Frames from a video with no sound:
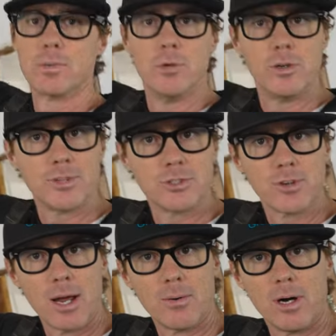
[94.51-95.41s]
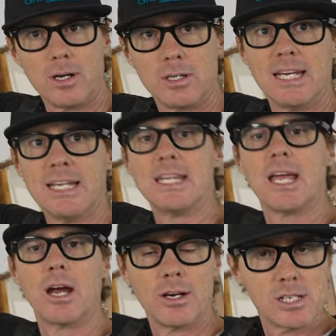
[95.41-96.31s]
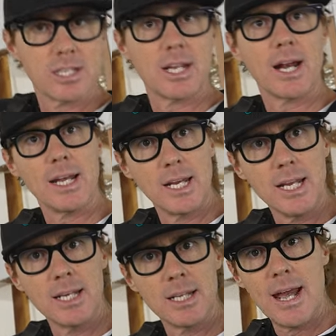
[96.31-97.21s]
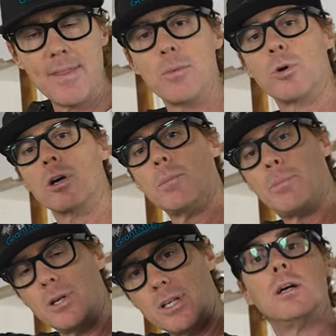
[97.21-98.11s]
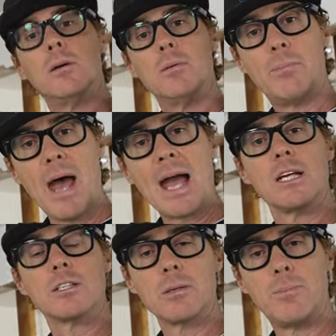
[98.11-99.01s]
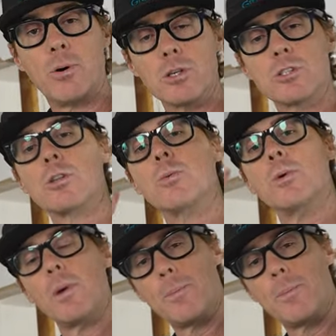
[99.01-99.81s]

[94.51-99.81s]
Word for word: remove the drywall in the areas that I need, and then we're gonna put in backing support so that when we